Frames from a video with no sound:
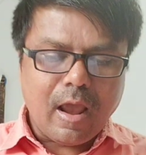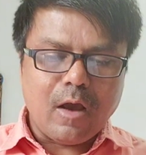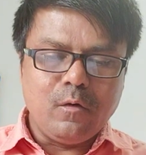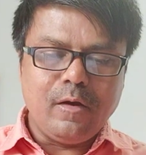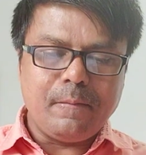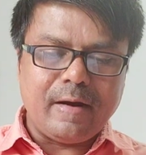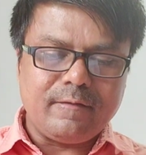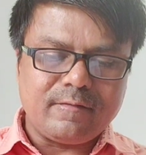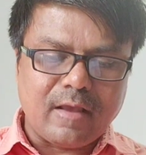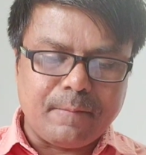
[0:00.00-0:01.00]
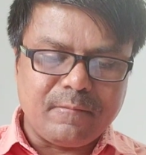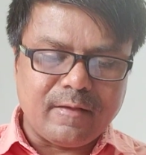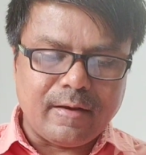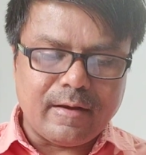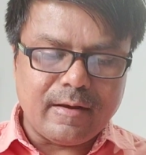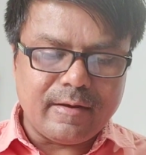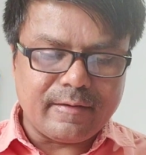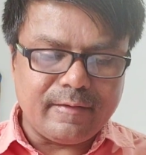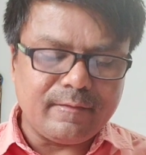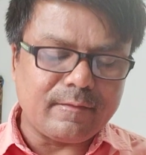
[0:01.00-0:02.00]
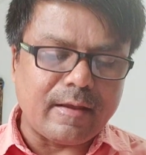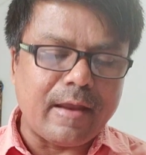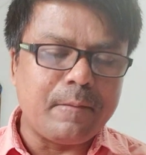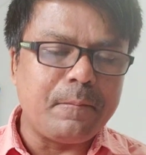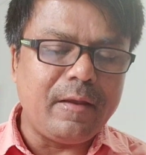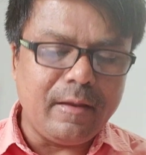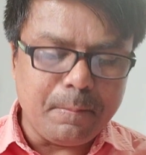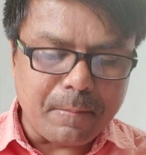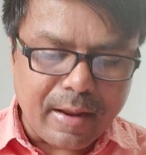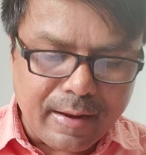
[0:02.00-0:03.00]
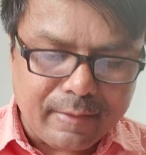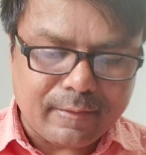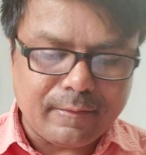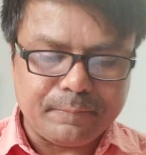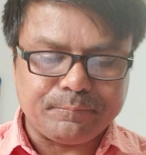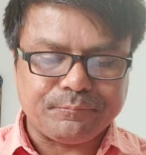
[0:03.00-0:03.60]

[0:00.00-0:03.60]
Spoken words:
However, some generalities can be made.